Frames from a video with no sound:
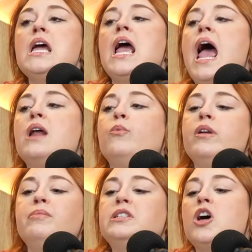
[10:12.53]
And we've
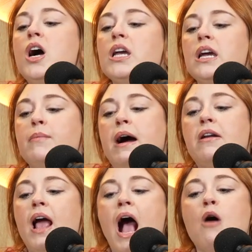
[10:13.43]
been talking about
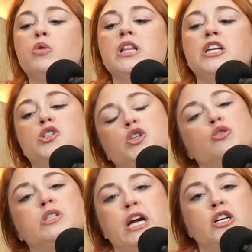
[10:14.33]
it, how we're like so
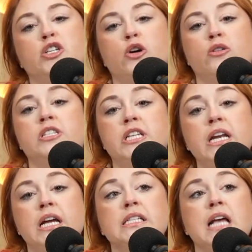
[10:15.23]
scared to go to the
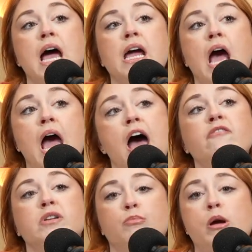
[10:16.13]
dentist. I have
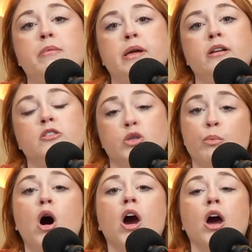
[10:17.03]
an appointment
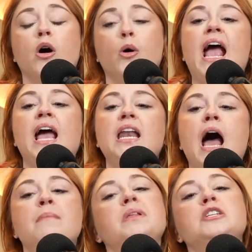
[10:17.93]
tomorrow and
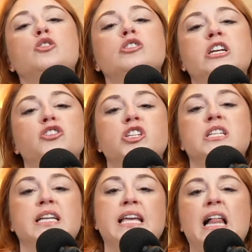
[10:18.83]
I'm like so scared she's
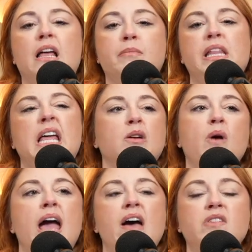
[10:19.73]
going to yell at me. Like,
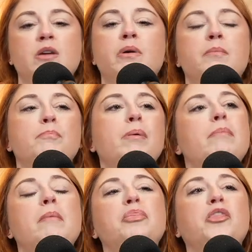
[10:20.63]
why haven't you been? Babe,
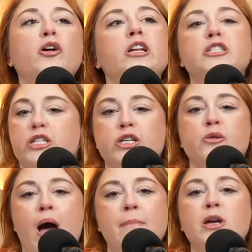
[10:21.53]
I'm 32.
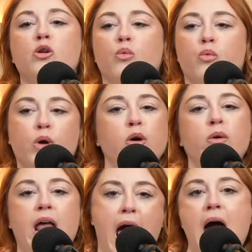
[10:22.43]
I'm a
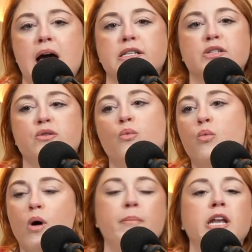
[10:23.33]
grown ass
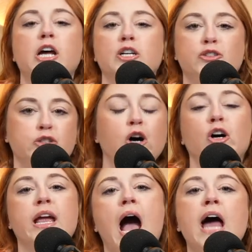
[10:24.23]
woman
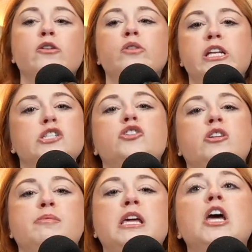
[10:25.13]
adult. I don't need you to
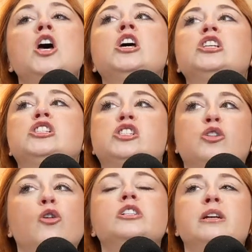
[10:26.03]
be
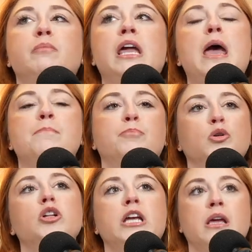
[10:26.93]
scolding me and
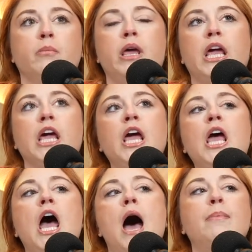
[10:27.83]
bullying me
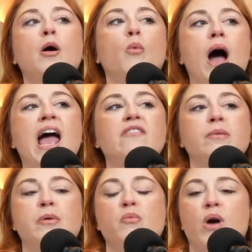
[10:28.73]
about why I haven't
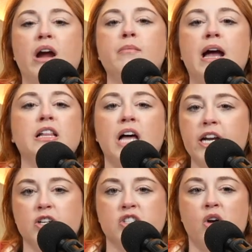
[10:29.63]
been wearing my
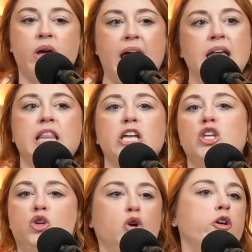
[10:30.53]
aligners. Okay. Like,
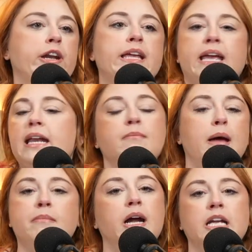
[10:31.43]
you're already getting my
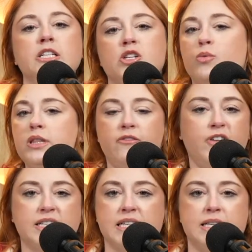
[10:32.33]
money. So what the
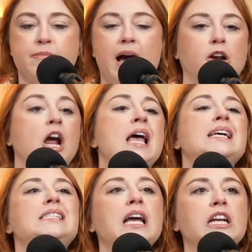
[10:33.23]
fuck does it matter?
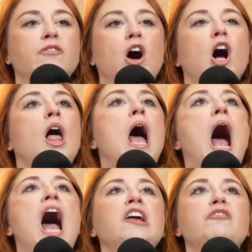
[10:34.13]
Second of all,
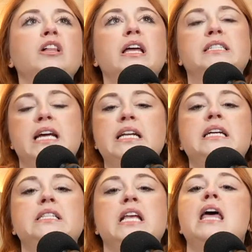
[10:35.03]
I feel like
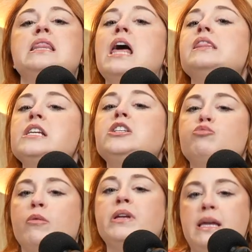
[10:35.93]
dentists, and this is
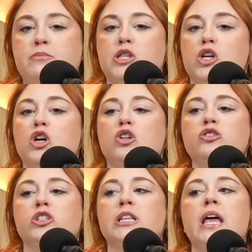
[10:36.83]
where we came to the
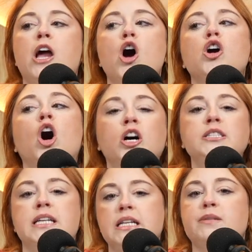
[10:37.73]
conclusion, like, are all
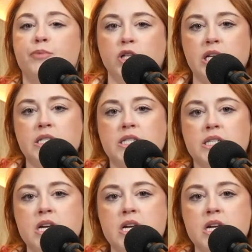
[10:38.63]
dentists bullies?